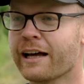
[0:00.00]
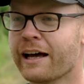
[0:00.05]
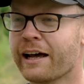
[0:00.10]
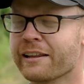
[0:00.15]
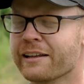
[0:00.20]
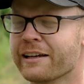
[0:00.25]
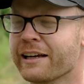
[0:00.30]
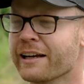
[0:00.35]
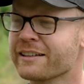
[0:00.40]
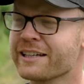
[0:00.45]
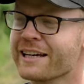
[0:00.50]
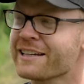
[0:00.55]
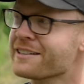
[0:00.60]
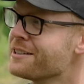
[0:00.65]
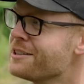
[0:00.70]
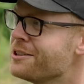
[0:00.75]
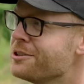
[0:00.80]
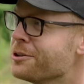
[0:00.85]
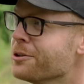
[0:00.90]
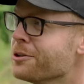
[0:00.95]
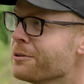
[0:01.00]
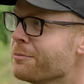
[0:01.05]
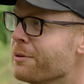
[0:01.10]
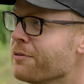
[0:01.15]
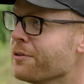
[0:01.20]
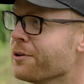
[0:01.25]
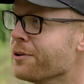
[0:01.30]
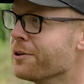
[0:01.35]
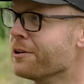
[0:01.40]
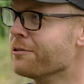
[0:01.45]
I think I texted Jord
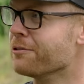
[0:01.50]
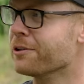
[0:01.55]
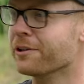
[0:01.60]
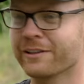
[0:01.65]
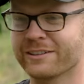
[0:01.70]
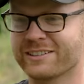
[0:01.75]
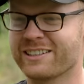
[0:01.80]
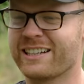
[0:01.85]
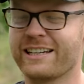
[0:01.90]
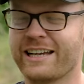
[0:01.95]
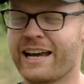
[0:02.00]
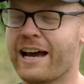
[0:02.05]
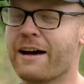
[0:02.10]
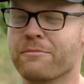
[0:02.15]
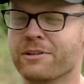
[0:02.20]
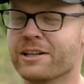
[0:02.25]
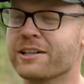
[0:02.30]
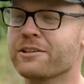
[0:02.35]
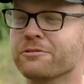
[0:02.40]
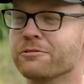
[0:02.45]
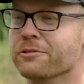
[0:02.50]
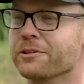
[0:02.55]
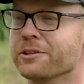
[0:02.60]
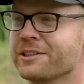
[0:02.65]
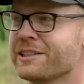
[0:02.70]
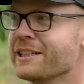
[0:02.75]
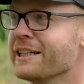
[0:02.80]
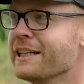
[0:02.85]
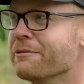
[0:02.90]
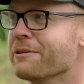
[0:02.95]
before the draw. I was like, yeah, I'm going to draw a
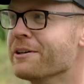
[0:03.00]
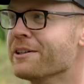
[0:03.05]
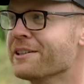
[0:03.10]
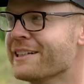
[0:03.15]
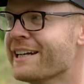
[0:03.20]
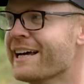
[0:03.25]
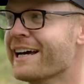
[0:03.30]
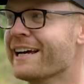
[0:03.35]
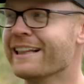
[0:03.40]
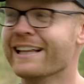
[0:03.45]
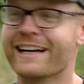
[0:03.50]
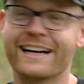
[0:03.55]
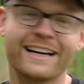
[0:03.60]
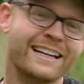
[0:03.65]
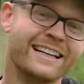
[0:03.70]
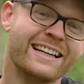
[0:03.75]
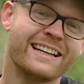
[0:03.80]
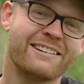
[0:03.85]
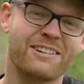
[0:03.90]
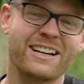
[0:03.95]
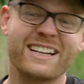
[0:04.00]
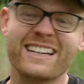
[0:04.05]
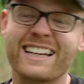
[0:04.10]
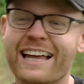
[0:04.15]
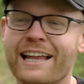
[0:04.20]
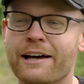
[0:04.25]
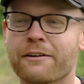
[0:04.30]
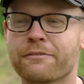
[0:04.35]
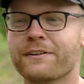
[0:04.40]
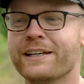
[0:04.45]
silly one today. Like, when you get
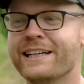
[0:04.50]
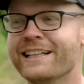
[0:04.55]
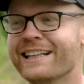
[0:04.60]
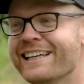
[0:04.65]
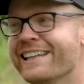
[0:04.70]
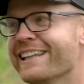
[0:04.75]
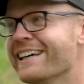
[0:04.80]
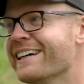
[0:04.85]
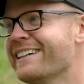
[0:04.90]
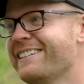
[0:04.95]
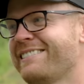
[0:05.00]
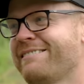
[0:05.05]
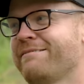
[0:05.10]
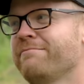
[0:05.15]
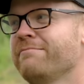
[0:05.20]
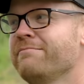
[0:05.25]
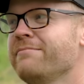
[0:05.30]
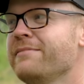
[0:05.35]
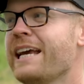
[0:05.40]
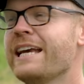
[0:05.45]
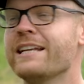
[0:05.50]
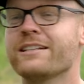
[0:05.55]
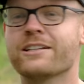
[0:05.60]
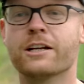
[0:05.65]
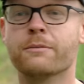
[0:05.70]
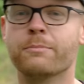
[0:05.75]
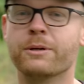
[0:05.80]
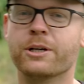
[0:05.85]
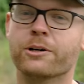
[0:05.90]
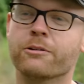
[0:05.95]
that feeling that it's going
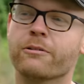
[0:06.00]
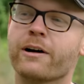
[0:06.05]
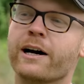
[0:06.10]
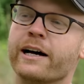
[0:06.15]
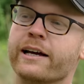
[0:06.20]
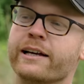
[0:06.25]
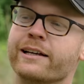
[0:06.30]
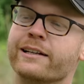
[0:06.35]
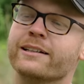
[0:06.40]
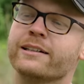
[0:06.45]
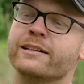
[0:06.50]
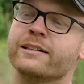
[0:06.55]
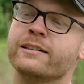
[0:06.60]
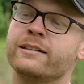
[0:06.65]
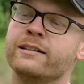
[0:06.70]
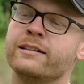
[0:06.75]
to be all right. And